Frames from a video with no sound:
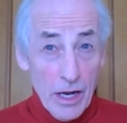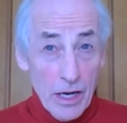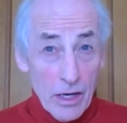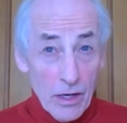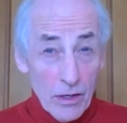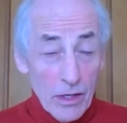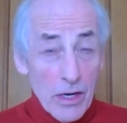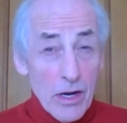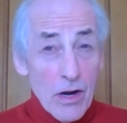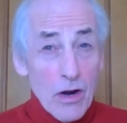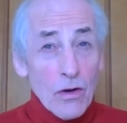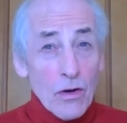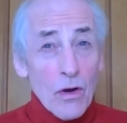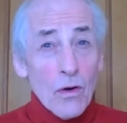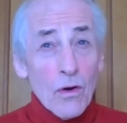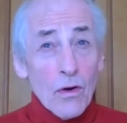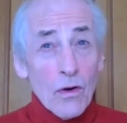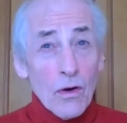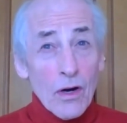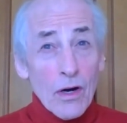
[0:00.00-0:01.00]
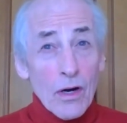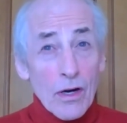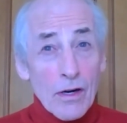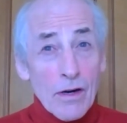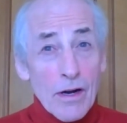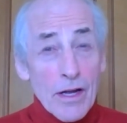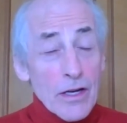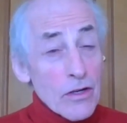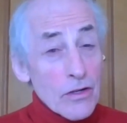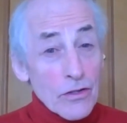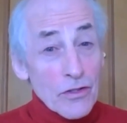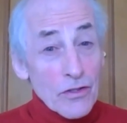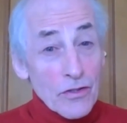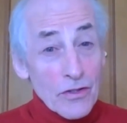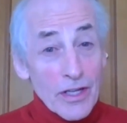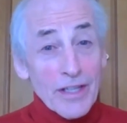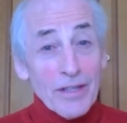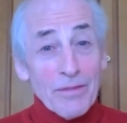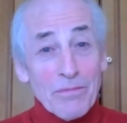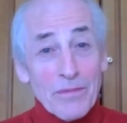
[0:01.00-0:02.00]
undergo horrendous
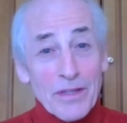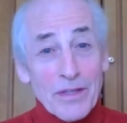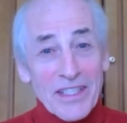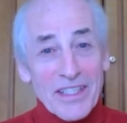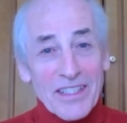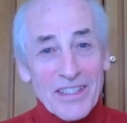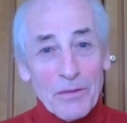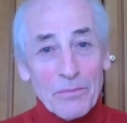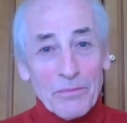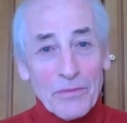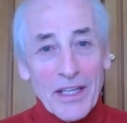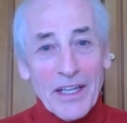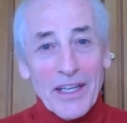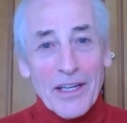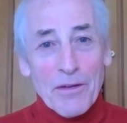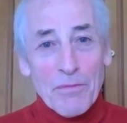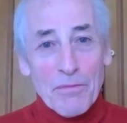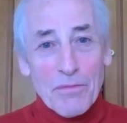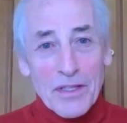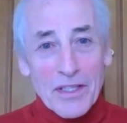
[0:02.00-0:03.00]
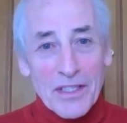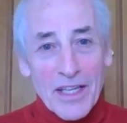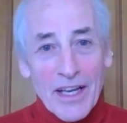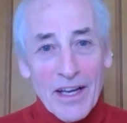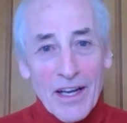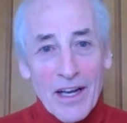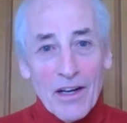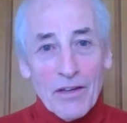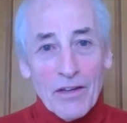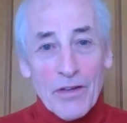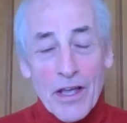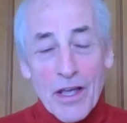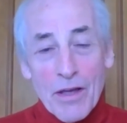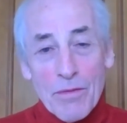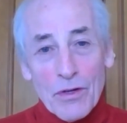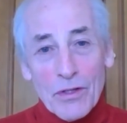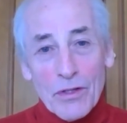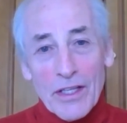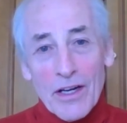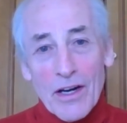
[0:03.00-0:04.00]
treatments sometimes of
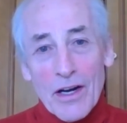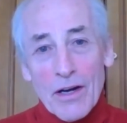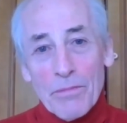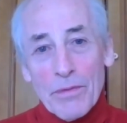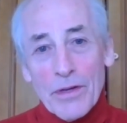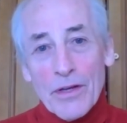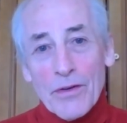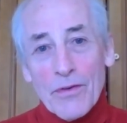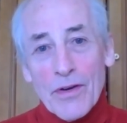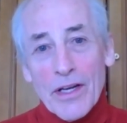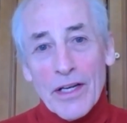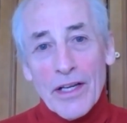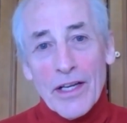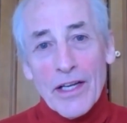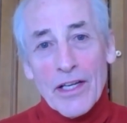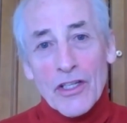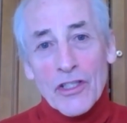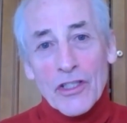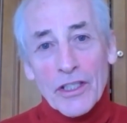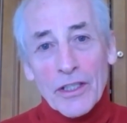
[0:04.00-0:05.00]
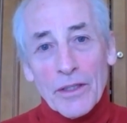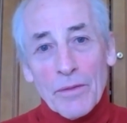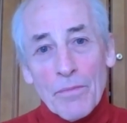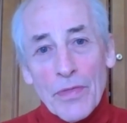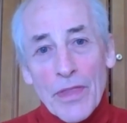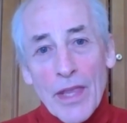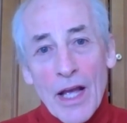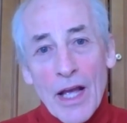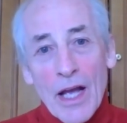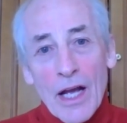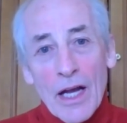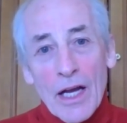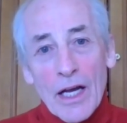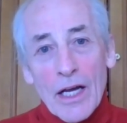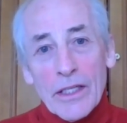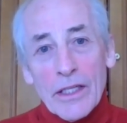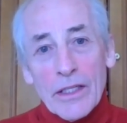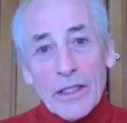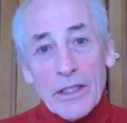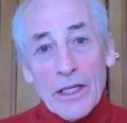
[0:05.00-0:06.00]
chemotherapy and radiation.
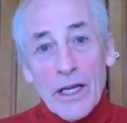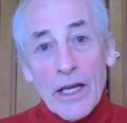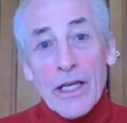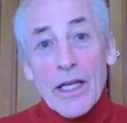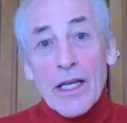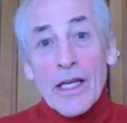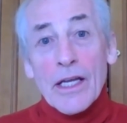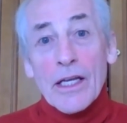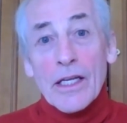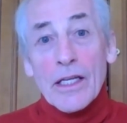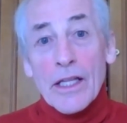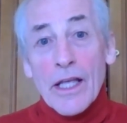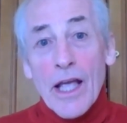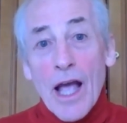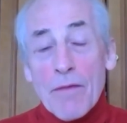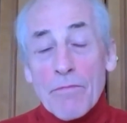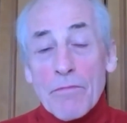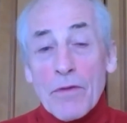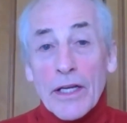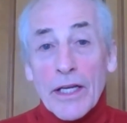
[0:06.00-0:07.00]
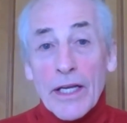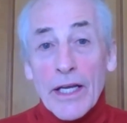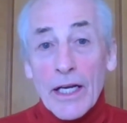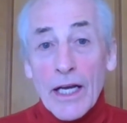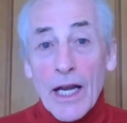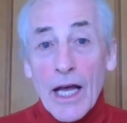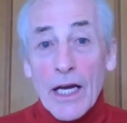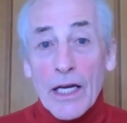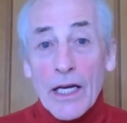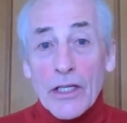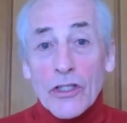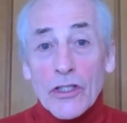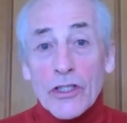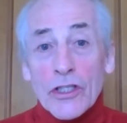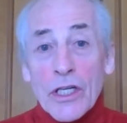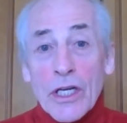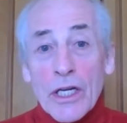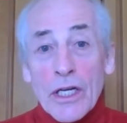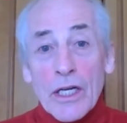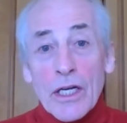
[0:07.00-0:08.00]
And taking the Amrit
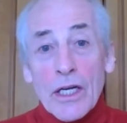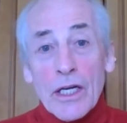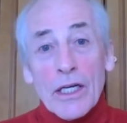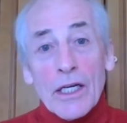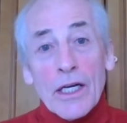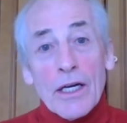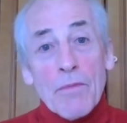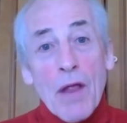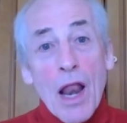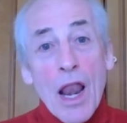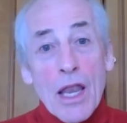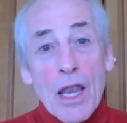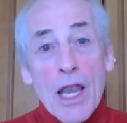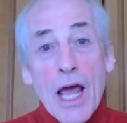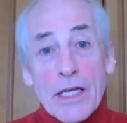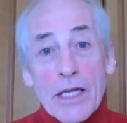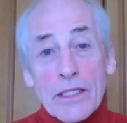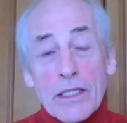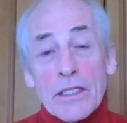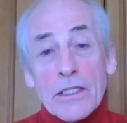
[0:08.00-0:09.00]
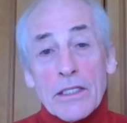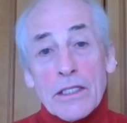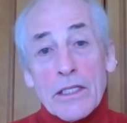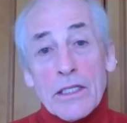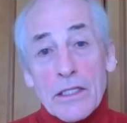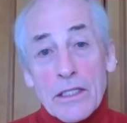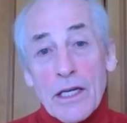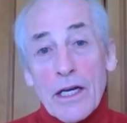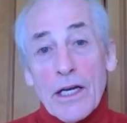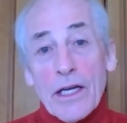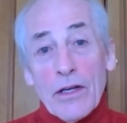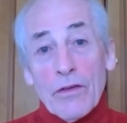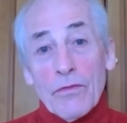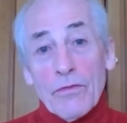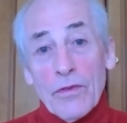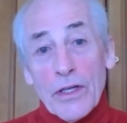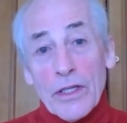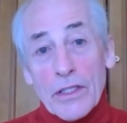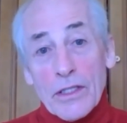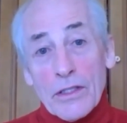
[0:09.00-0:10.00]
Kalash lessens the side
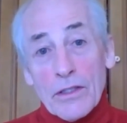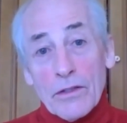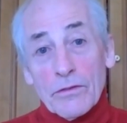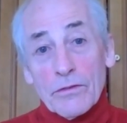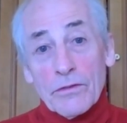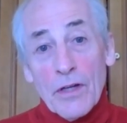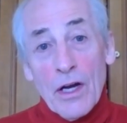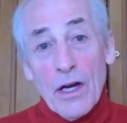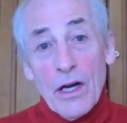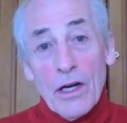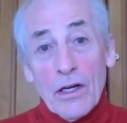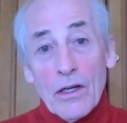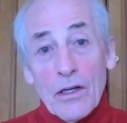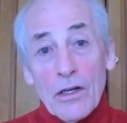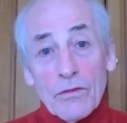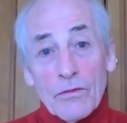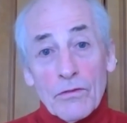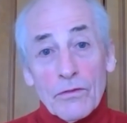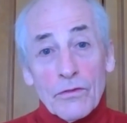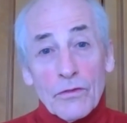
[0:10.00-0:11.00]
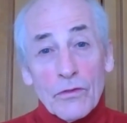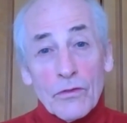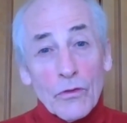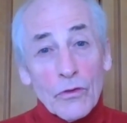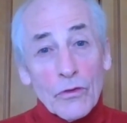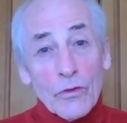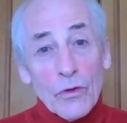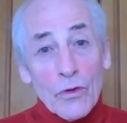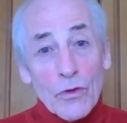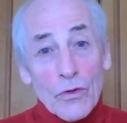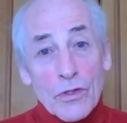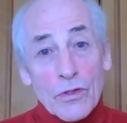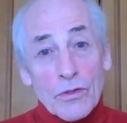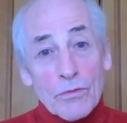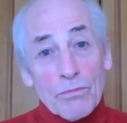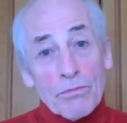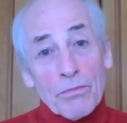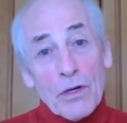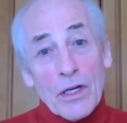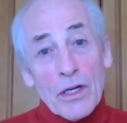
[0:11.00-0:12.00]
effects of those
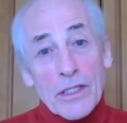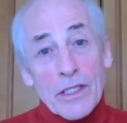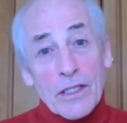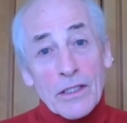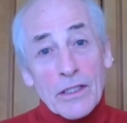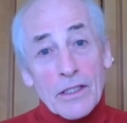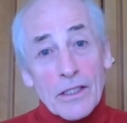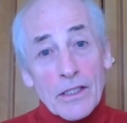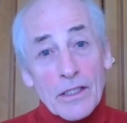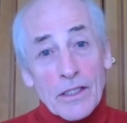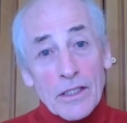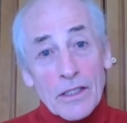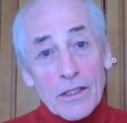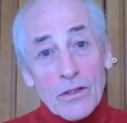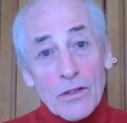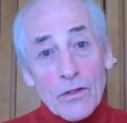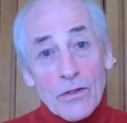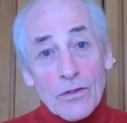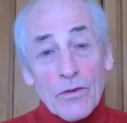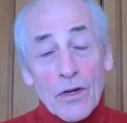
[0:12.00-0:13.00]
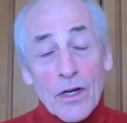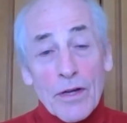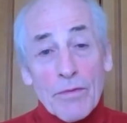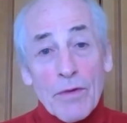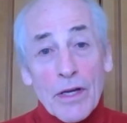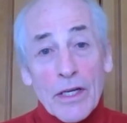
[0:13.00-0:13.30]
processes, those very